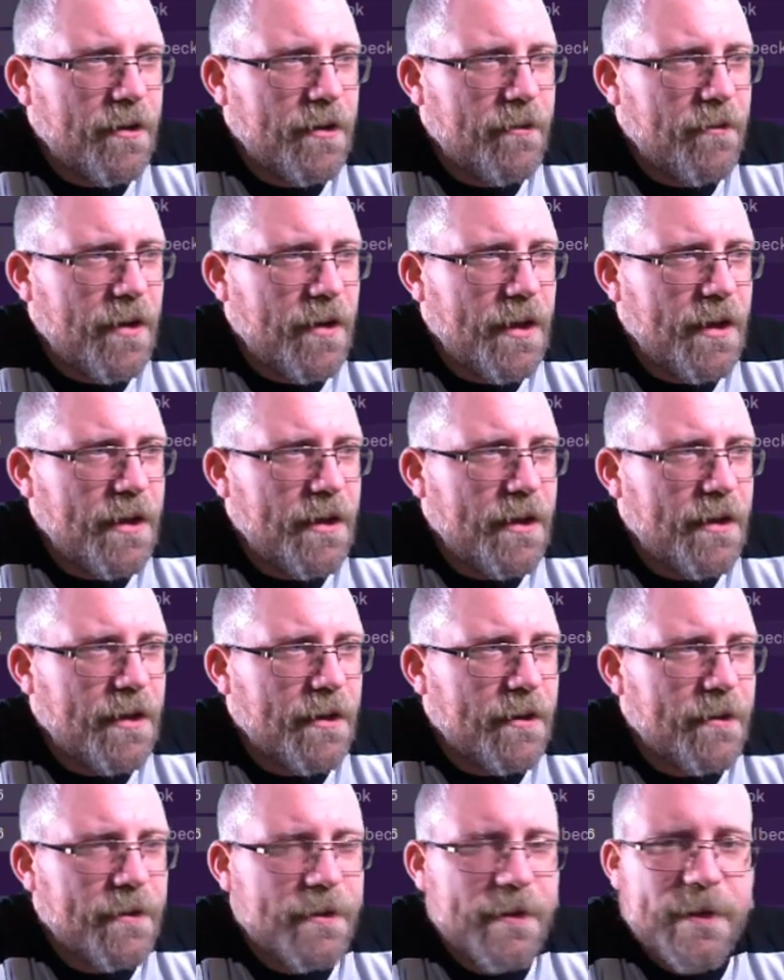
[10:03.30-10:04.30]
to make
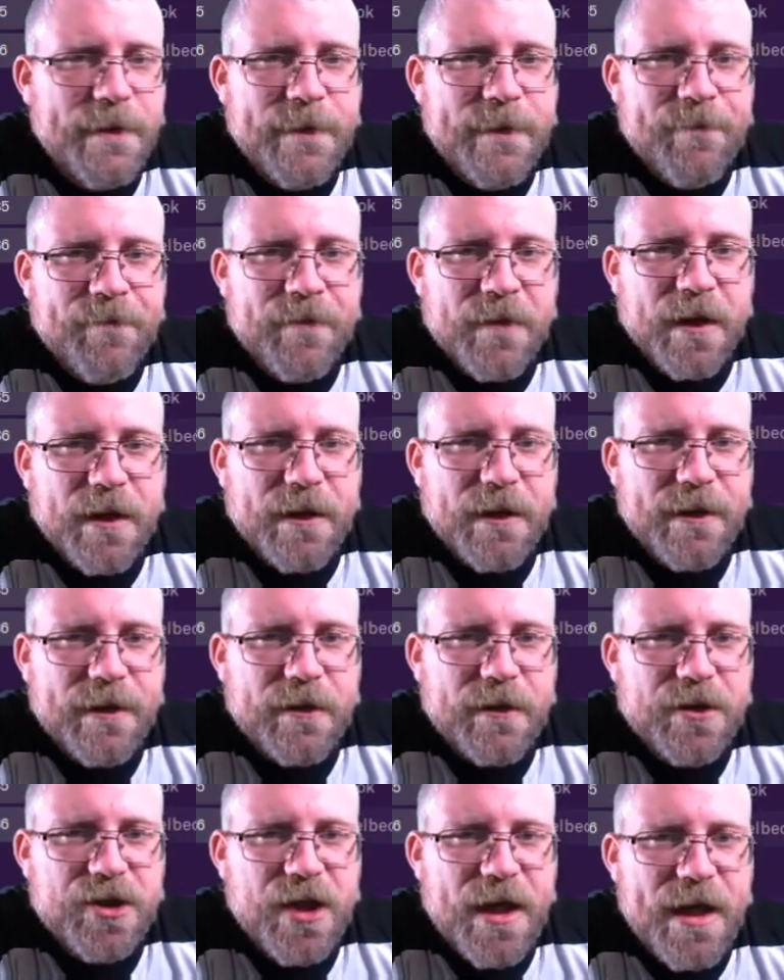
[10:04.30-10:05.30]
a
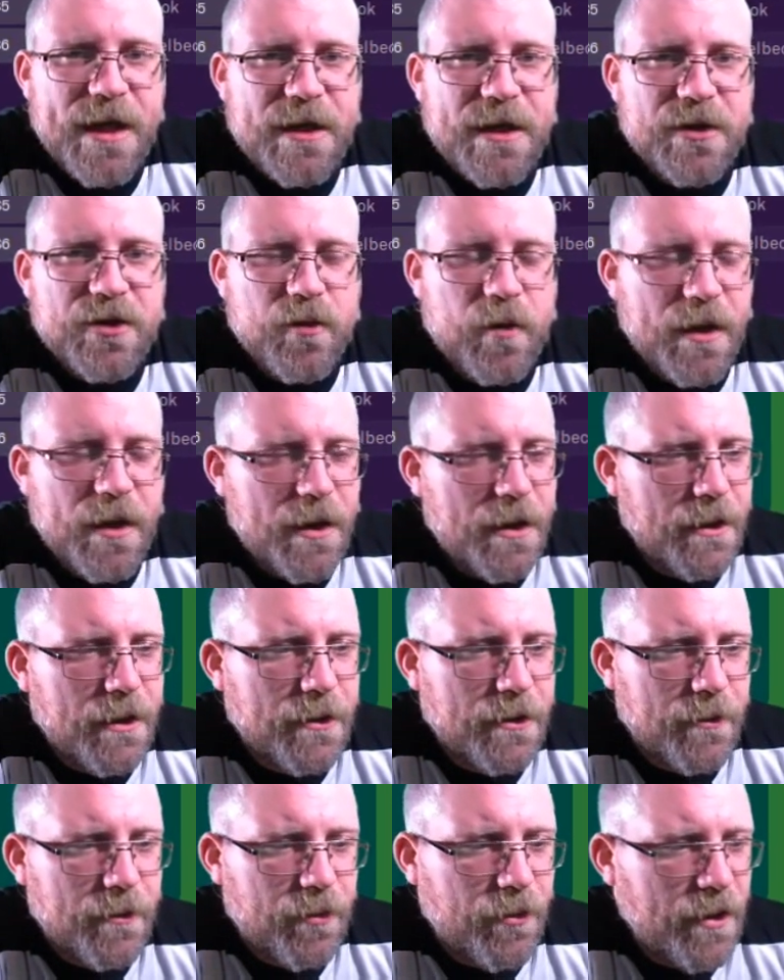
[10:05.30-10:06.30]
little change. We are
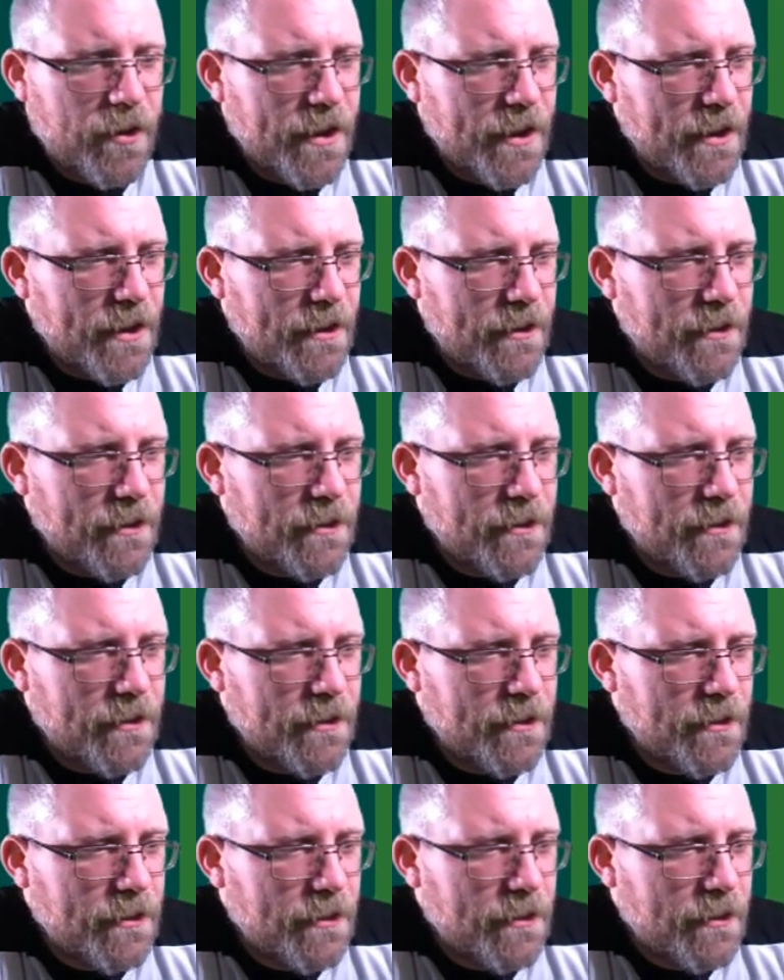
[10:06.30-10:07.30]
going to bring
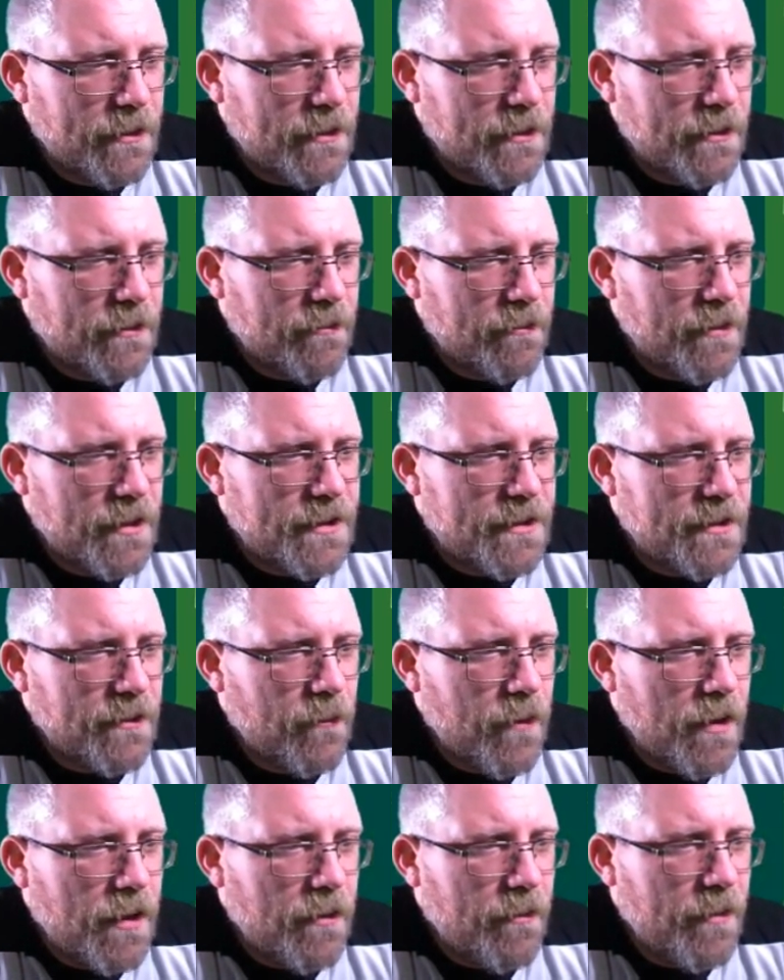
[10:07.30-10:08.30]
Mr.
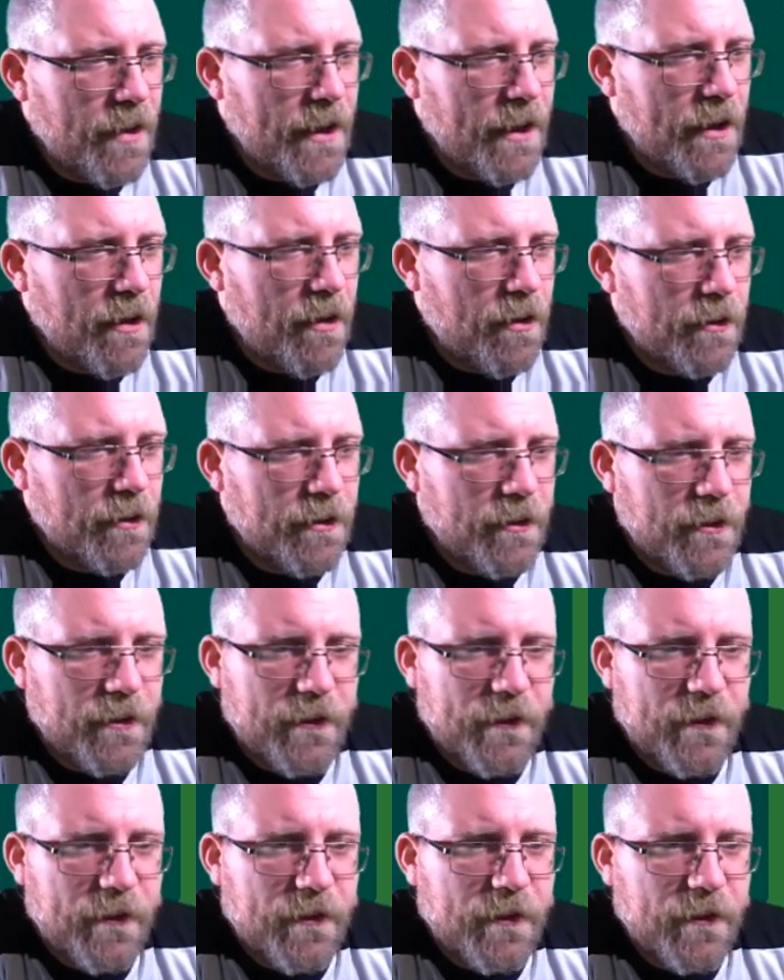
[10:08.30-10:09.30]
Welbeck on
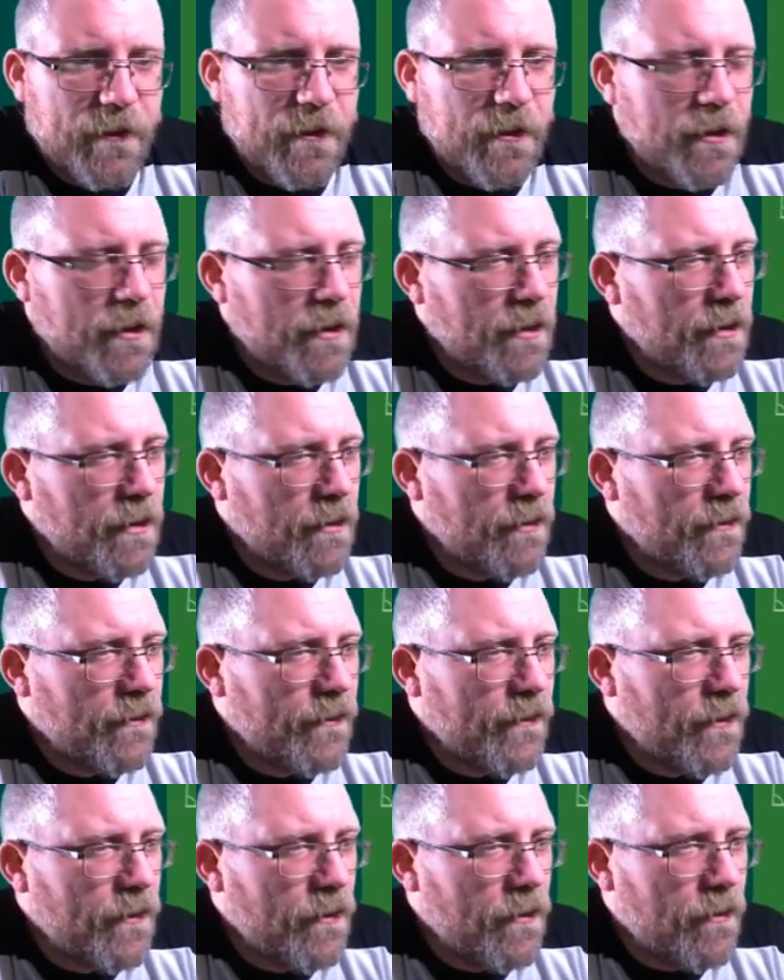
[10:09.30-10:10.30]

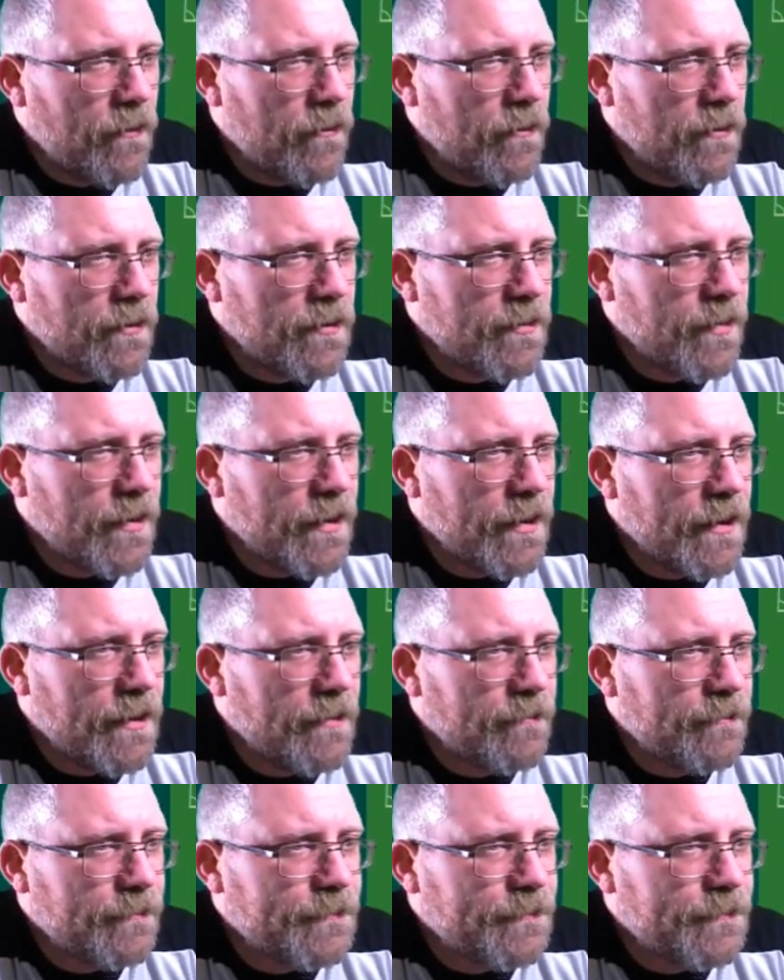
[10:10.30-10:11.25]
for Woodburn,